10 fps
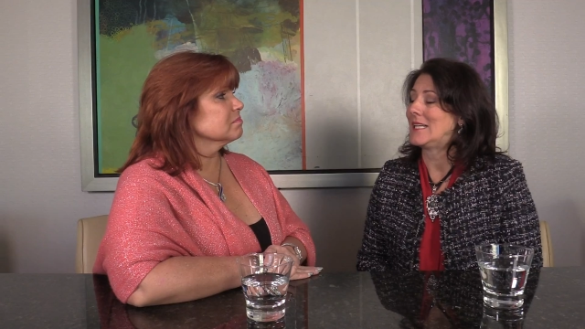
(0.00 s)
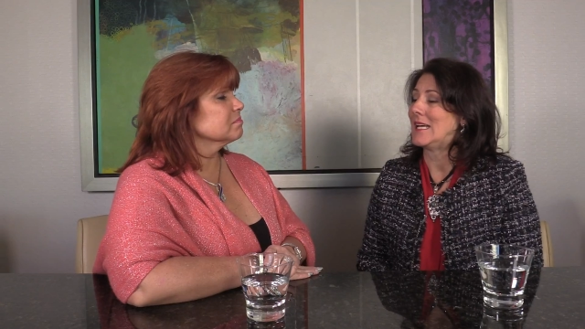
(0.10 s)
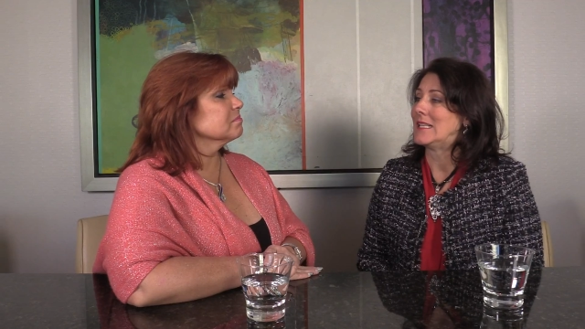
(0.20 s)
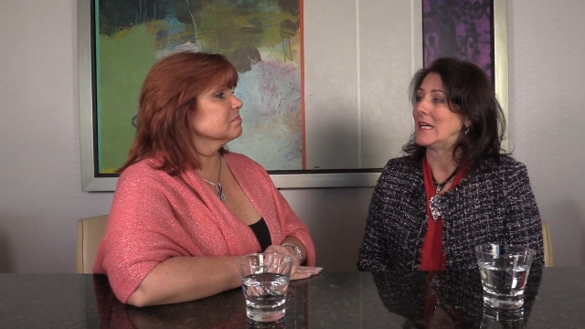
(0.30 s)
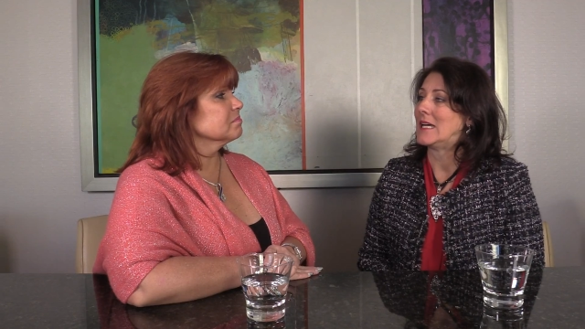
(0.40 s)

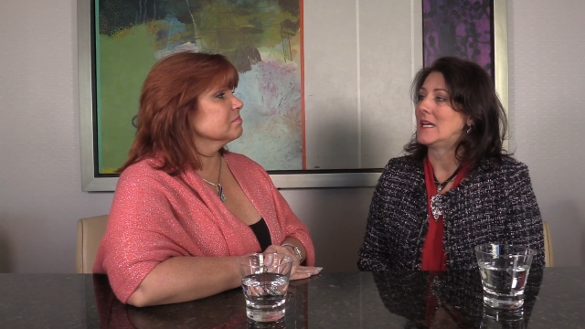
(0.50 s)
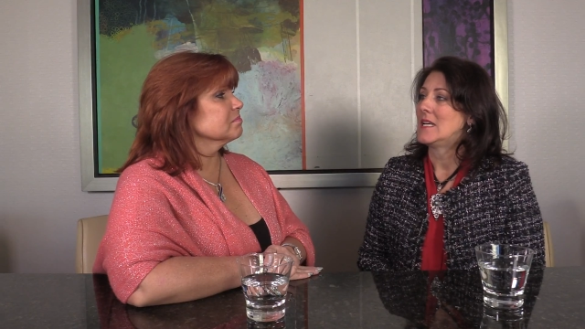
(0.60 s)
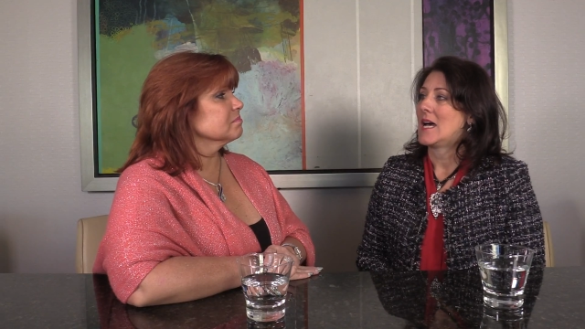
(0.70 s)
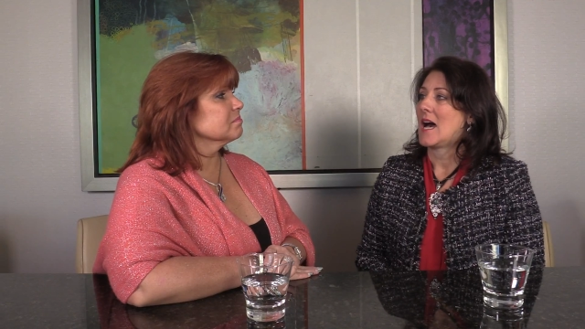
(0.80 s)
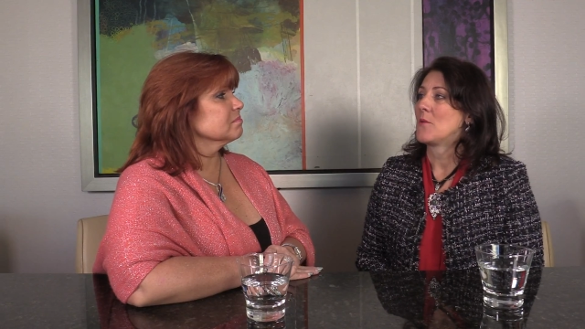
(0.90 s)
Speaker 1: and uh,
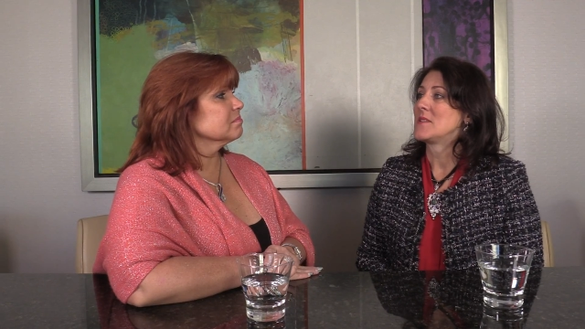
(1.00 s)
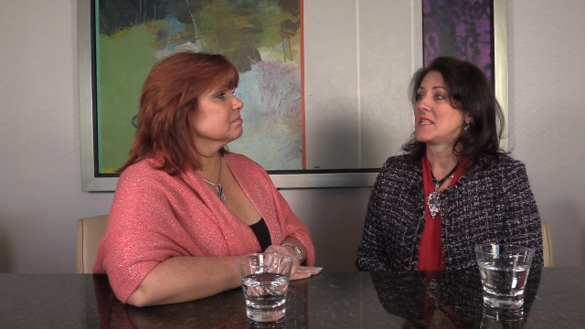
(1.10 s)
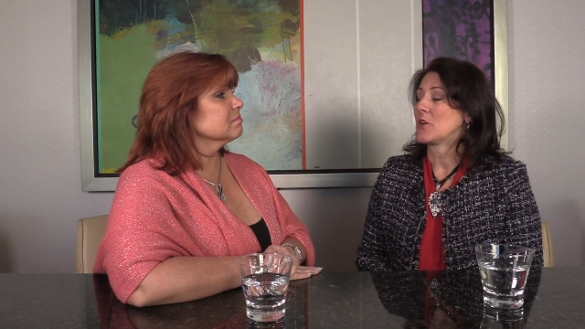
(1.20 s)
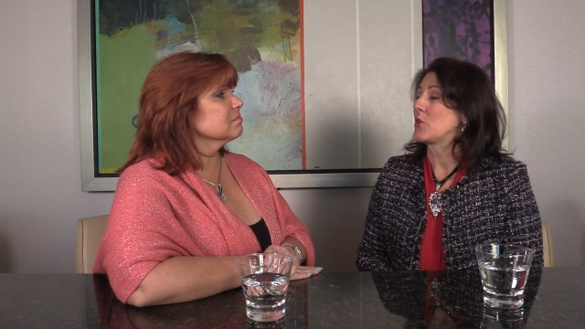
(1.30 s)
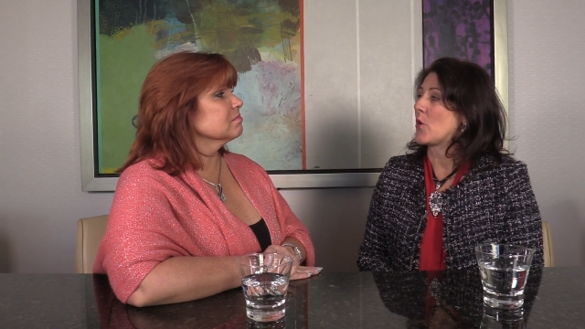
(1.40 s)
I was
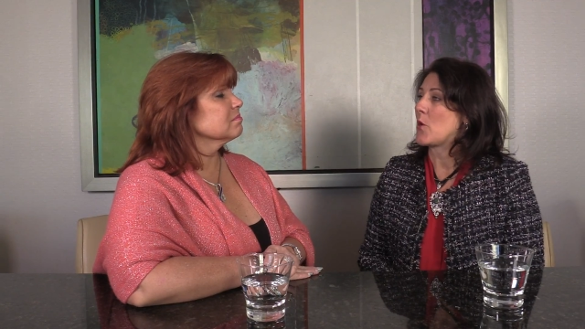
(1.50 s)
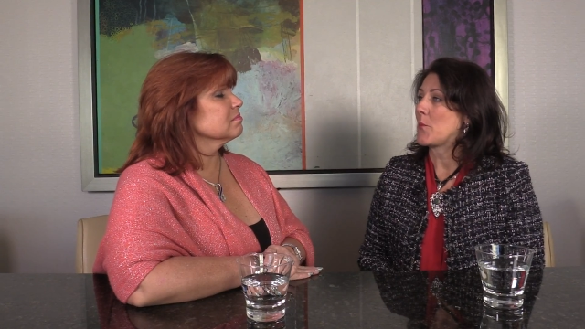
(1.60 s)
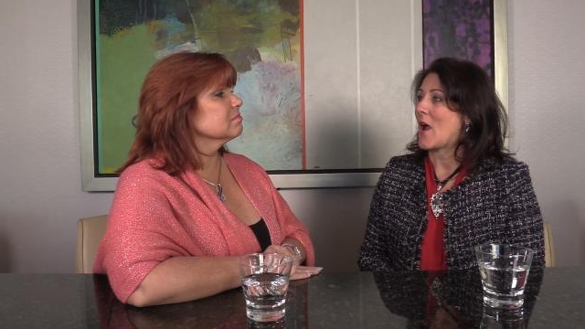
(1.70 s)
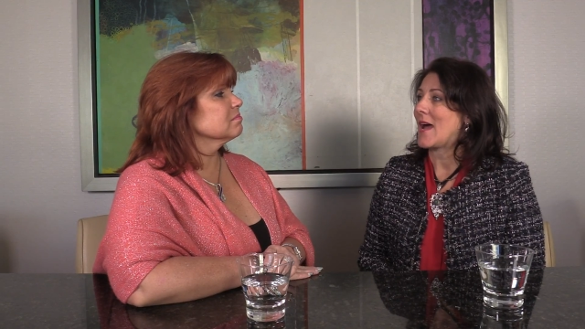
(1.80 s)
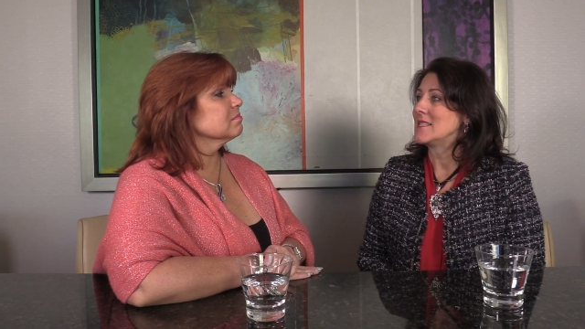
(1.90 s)
there to grow a
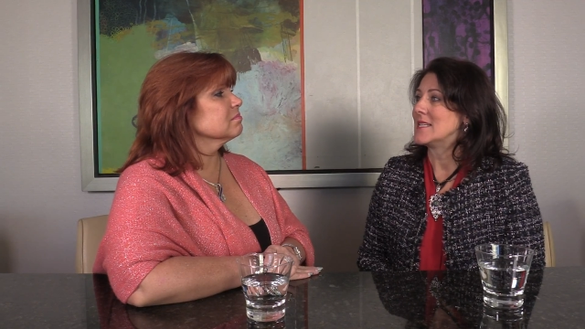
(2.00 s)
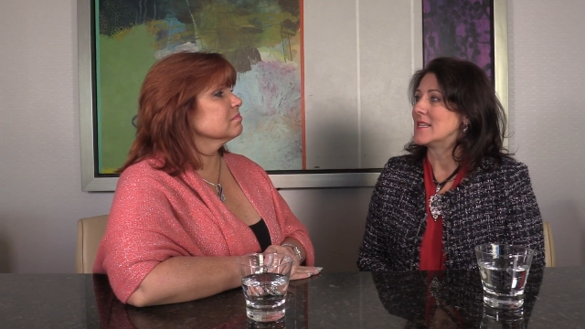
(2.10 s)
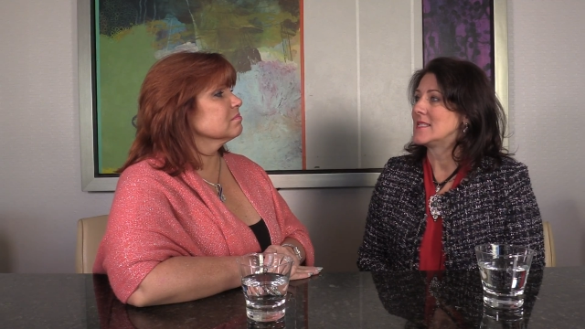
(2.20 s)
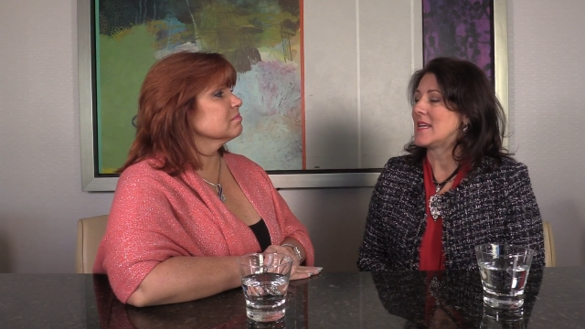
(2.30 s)
practice.